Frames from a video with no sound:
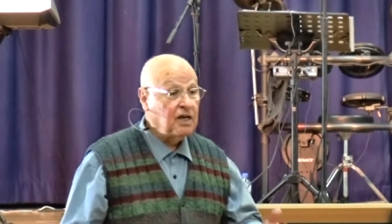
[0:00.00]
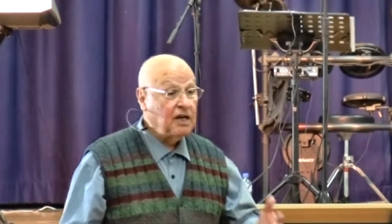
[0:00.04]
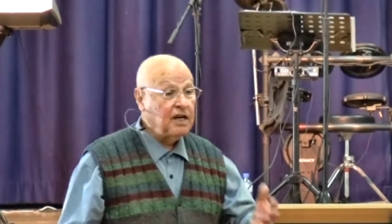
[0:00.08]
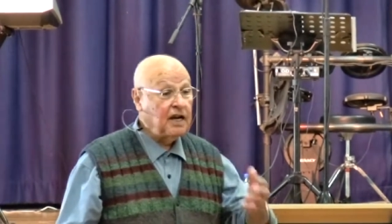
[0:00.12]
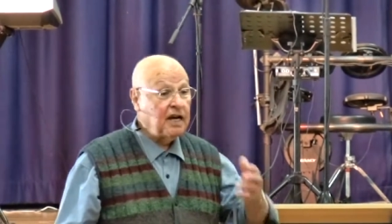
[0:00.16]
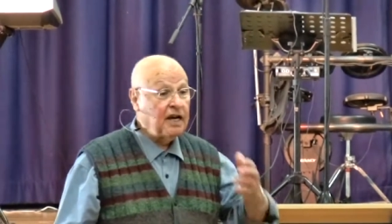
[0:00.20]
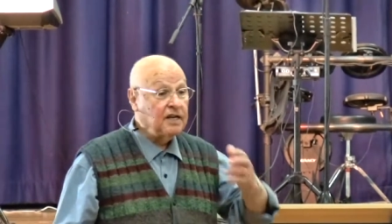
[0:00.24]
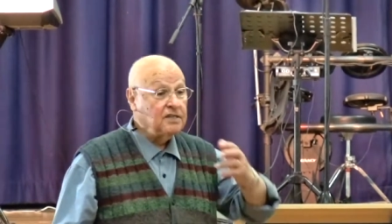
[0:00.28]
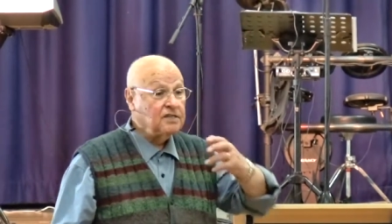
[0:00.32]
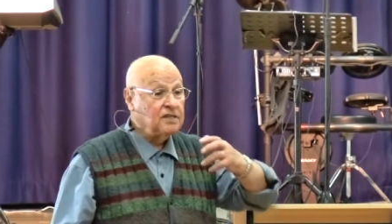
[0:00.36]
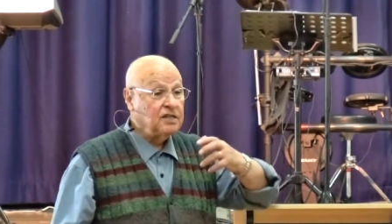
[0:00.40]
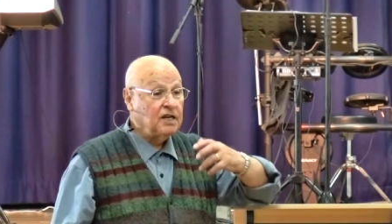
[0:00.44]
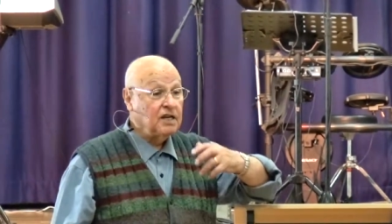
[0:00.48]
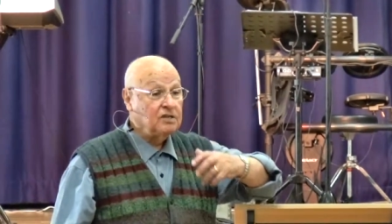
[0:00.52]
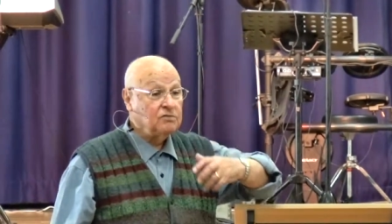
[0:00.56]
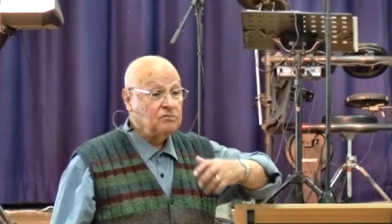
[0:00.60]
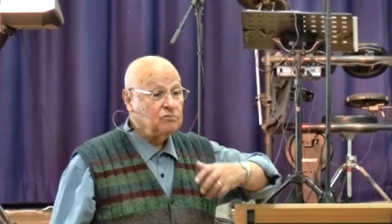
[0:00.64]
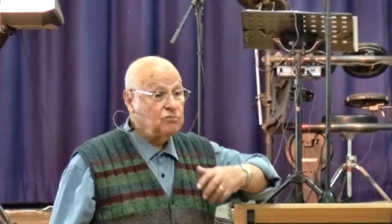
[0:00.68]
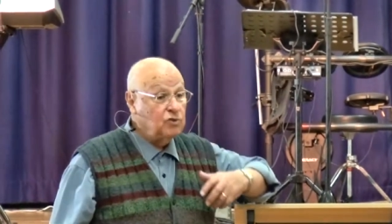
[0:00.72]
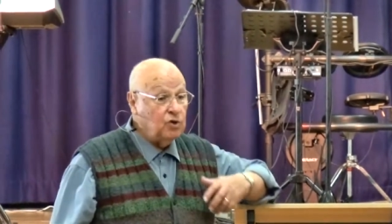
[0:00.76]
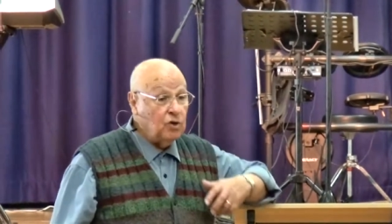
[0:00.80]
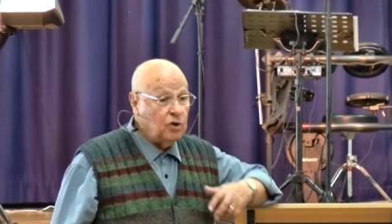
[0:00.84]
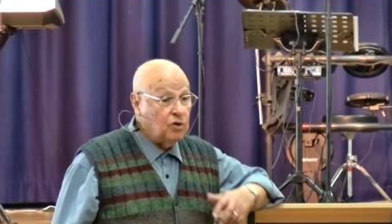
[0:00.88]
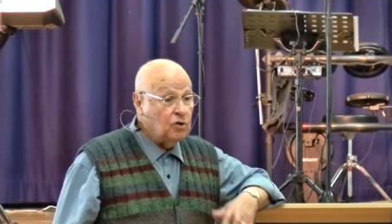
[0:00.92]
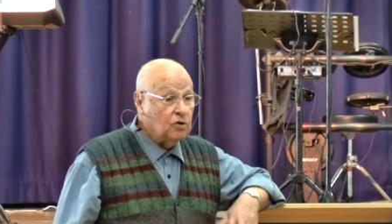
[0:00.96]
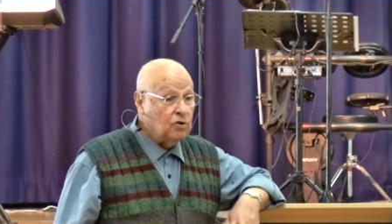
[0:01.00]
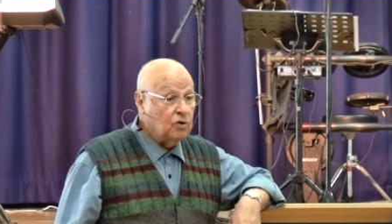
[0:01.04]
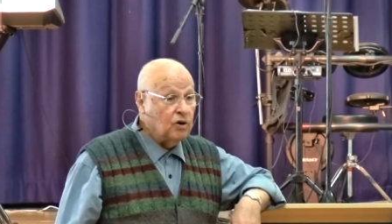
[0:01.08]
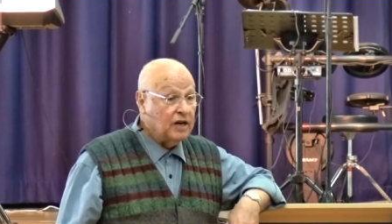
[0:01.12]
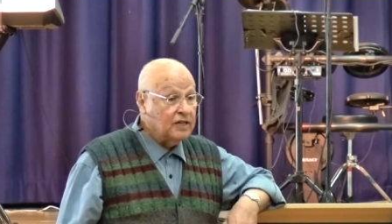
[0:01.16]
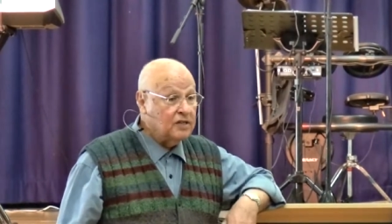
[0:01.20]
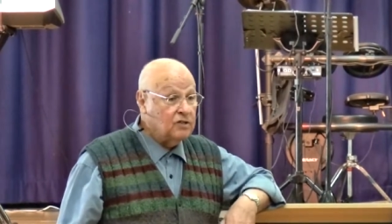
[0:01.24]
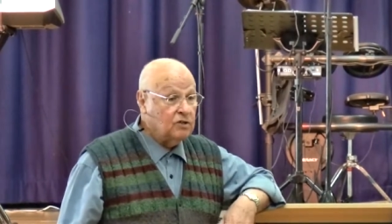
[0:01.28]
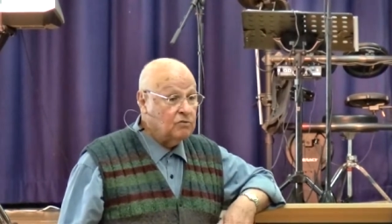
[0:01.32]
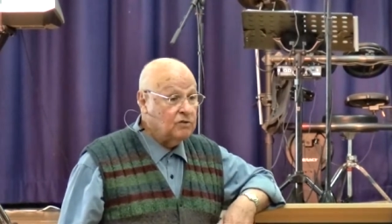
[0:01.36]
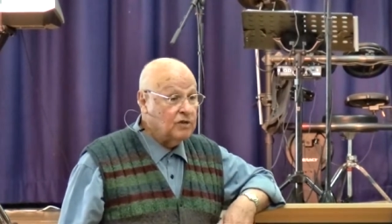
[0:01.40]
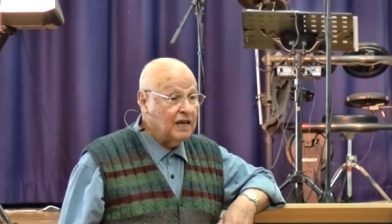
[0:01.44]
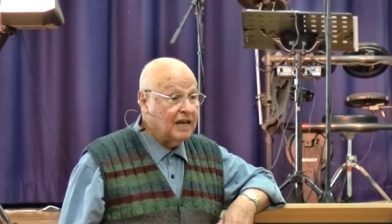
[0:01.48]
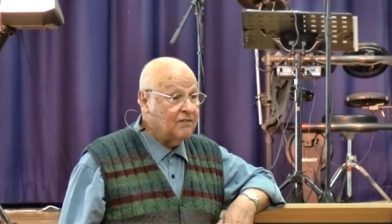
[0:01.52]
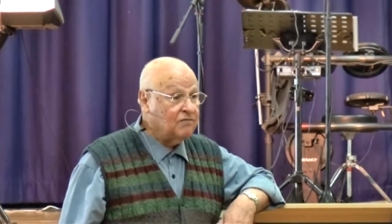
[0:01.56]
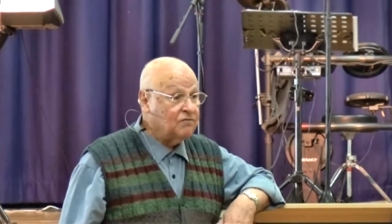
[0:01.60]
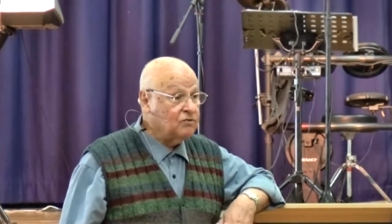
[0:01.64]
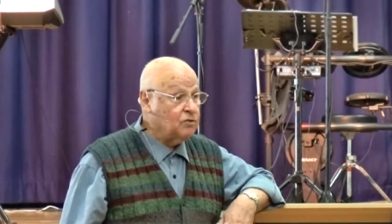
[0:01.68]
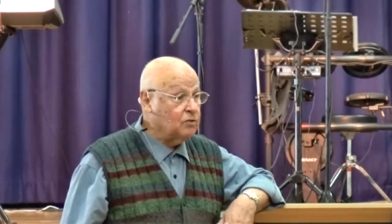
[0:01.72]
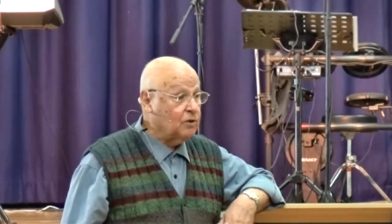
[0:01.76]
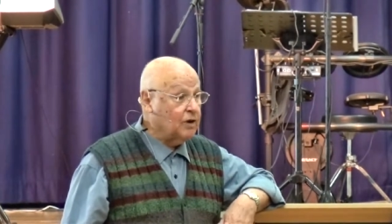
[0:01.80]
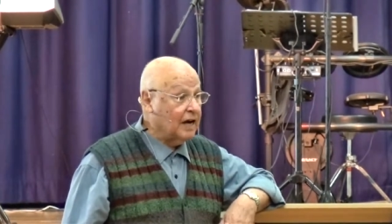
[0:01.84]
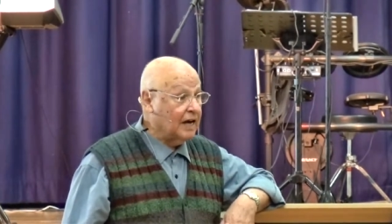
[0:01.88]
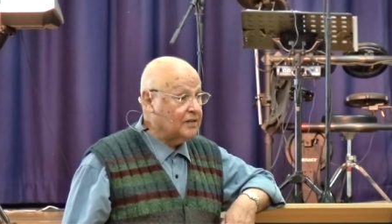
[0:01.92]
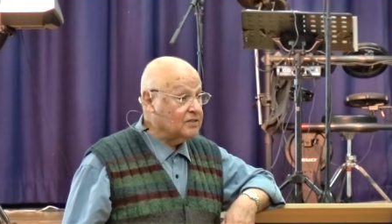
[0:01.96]
And I said, No, I don't
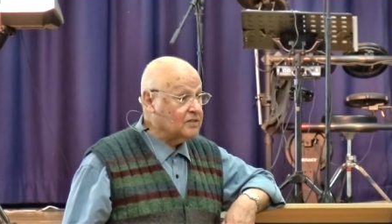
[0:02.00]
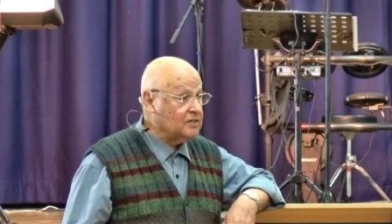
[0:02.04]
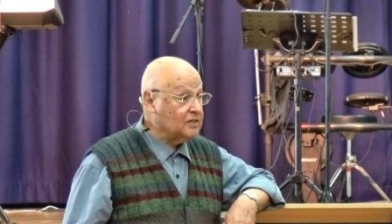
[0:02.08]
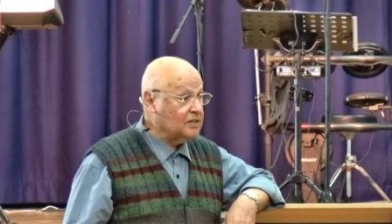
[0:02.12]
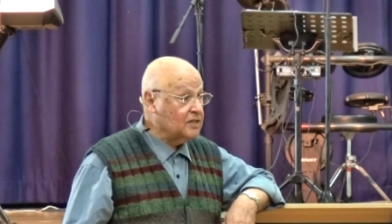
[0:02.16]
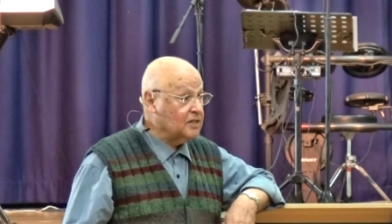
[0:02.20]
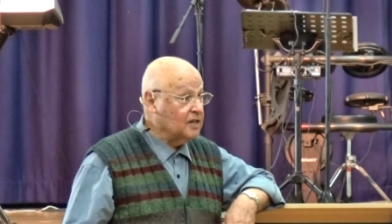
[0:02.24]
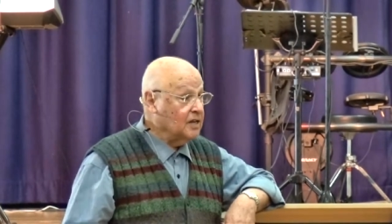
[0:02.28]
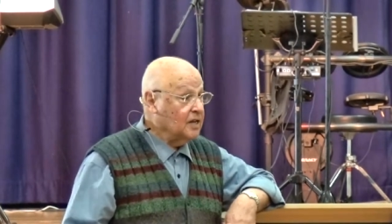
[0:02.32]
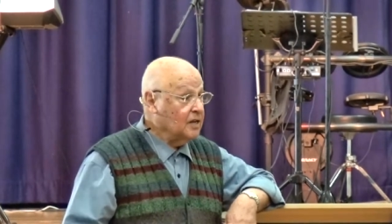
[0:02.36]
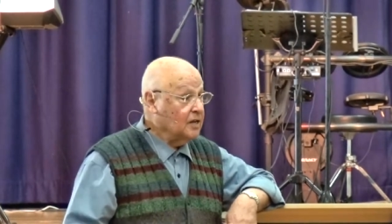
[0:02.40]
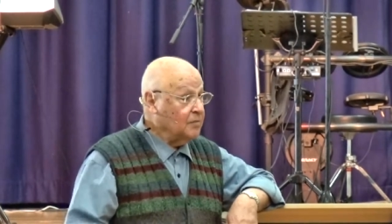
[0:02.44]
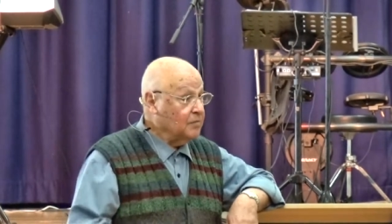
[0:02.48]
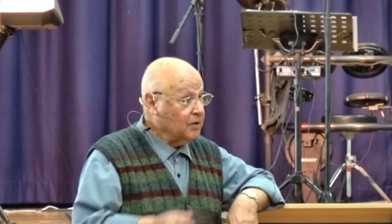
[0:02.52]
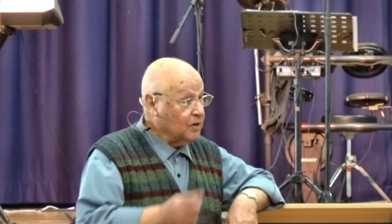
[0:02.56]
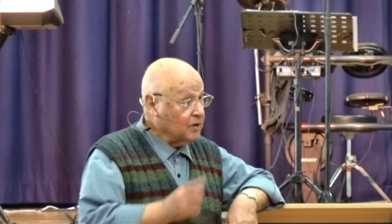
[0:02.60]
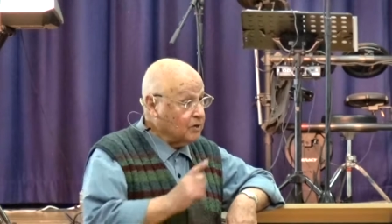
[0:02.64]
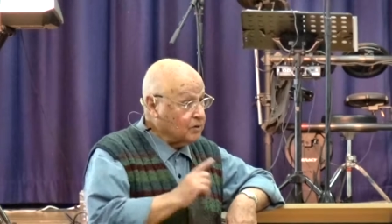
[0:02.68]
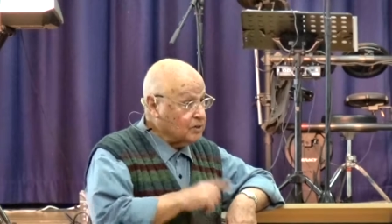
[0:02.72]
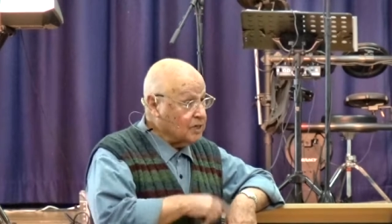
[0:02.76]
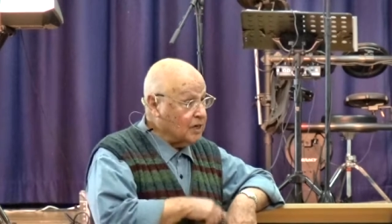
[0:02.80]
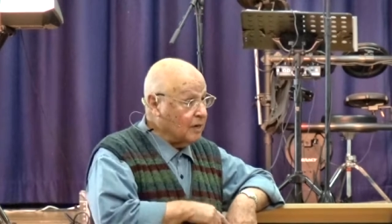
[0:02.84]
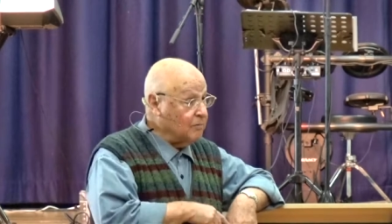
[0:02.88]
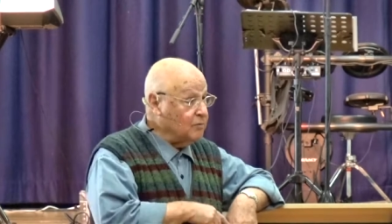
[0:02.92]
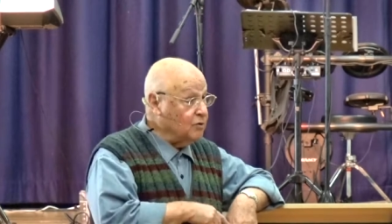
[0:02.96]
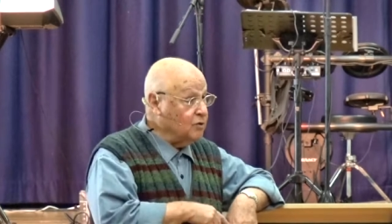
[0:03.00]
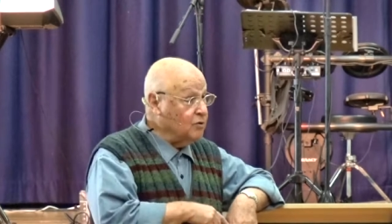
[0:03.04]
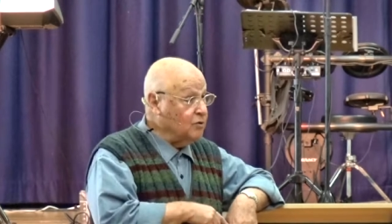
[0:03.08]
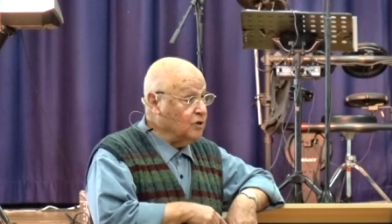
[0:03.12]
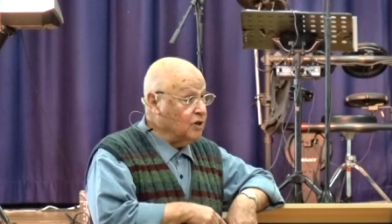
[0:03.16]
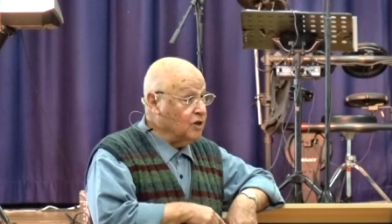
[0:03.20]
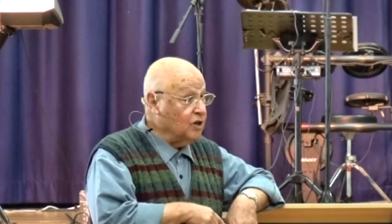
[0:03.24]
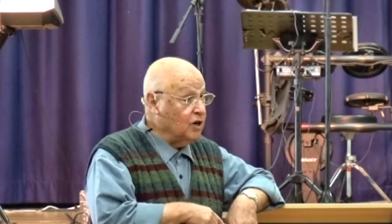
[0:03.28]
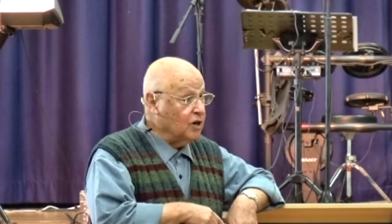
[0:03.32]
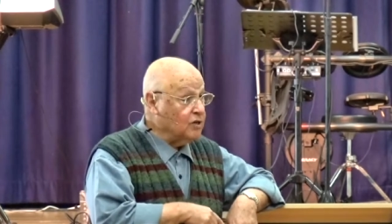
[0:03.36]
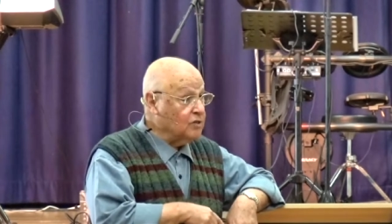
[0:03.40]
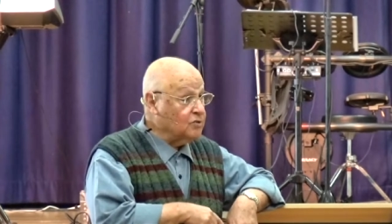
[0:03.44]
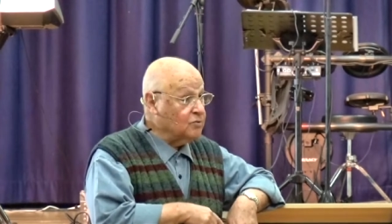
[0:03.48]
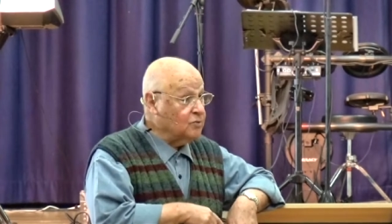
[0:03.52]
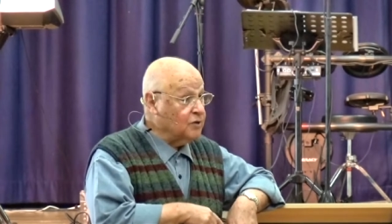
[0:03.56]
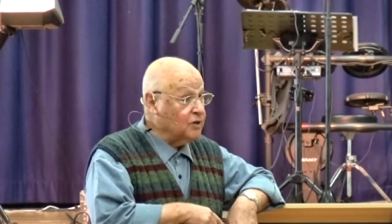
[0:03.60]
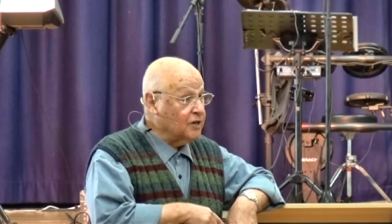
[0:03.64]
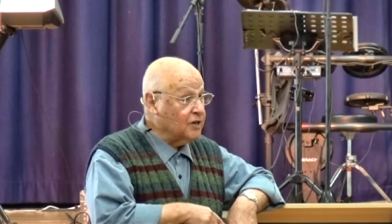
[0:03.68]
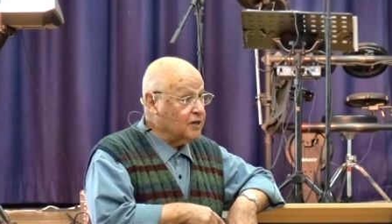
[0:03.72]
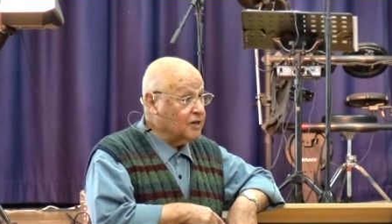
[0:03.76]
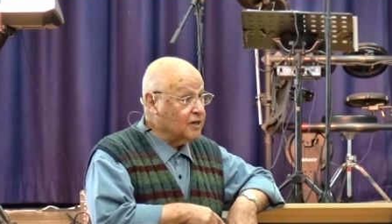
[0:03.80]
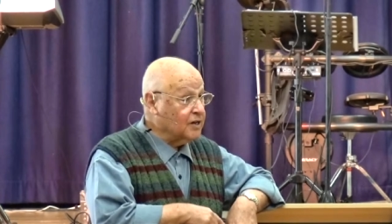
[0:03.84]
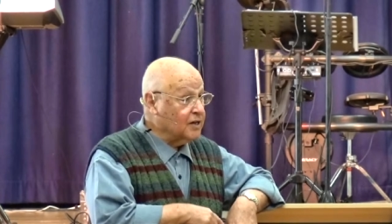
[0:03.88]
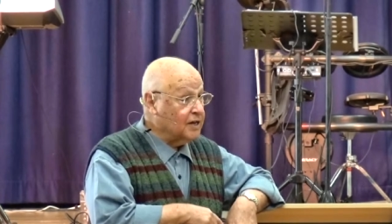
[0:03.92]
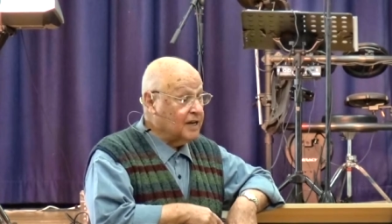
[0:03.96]
have to ask because I'm doing God's
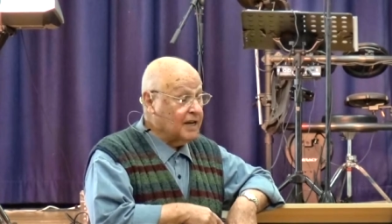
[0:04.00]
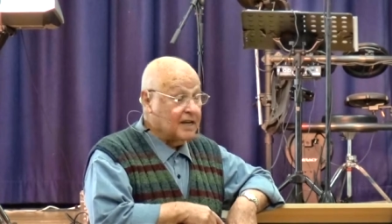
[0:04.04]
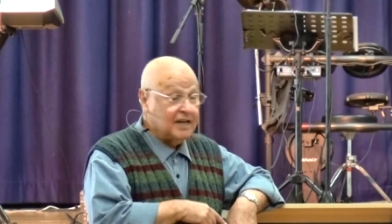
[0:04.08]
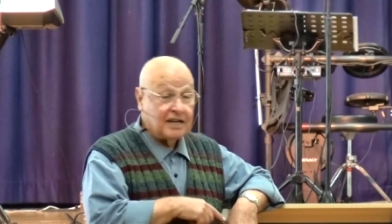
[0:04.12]
work.